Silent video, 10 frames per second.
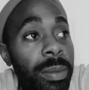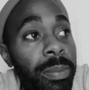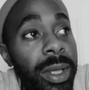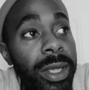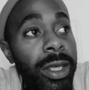
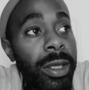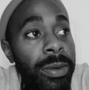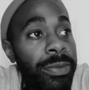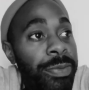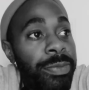But
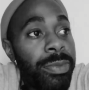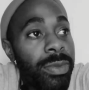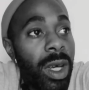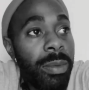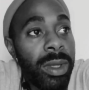I'm
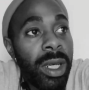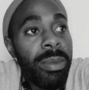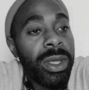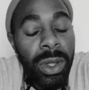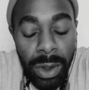
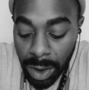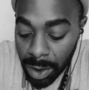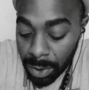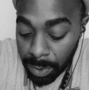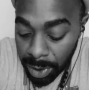gonna talk a
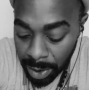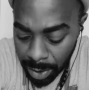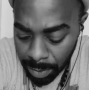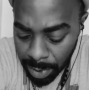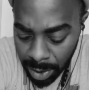little bit
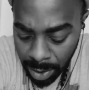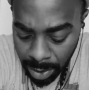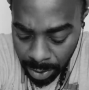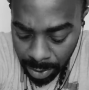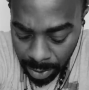
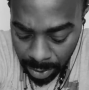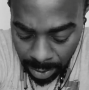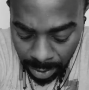because